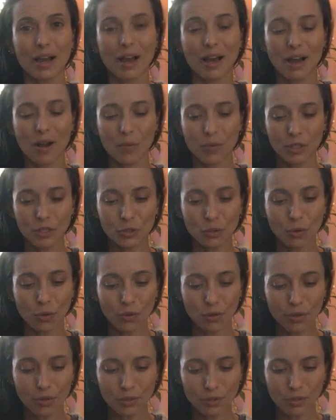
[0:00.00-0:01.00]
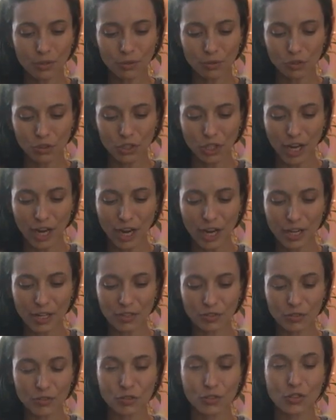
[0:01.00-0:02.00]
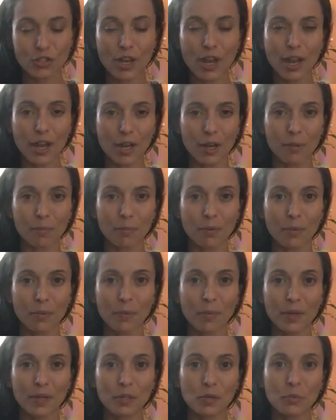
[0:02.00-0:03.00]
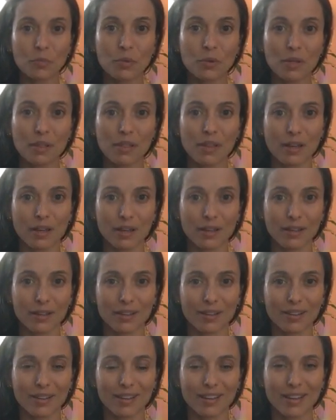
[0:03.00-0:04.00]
Our torso changes shape when you breathe in.